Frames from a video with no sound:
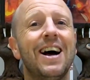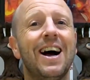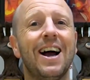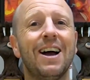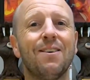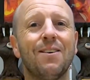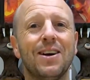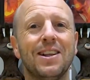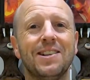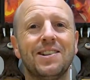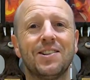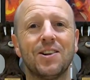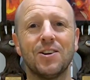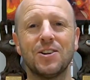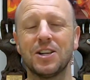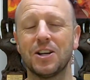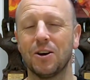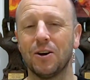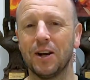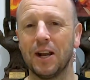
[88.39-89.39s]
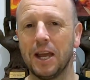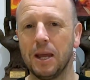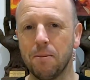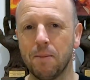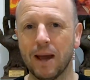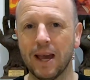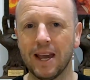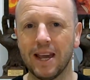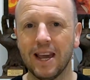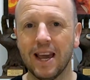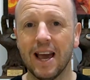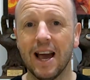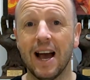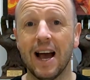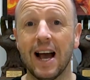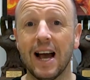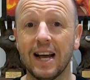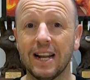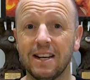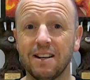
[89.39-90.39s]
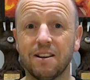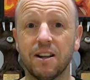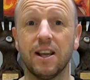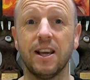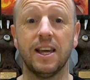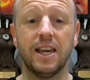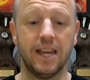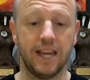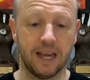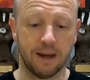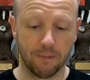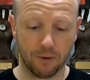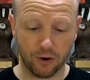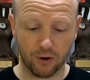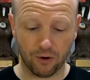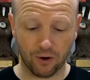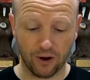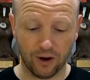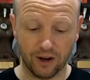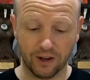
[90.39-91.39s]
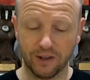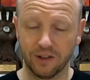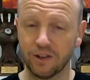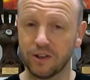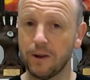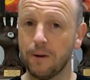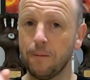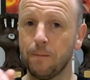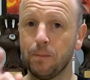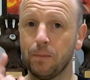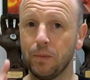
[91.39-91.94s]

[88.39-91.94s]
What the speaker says: I went searching on eBay and came across